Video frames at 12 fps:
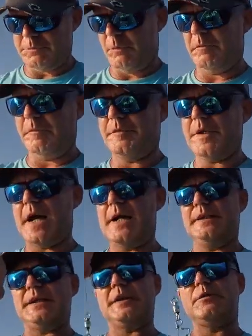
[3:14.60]
What we've got
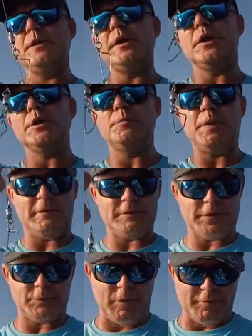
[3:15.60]
is a 300 pound
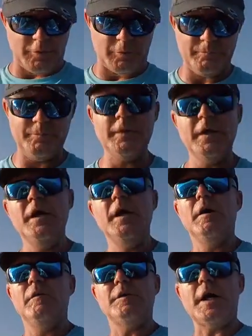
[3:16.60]
swivel.
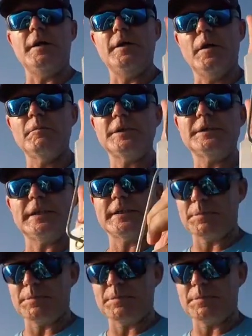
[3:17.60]
We've got a number 6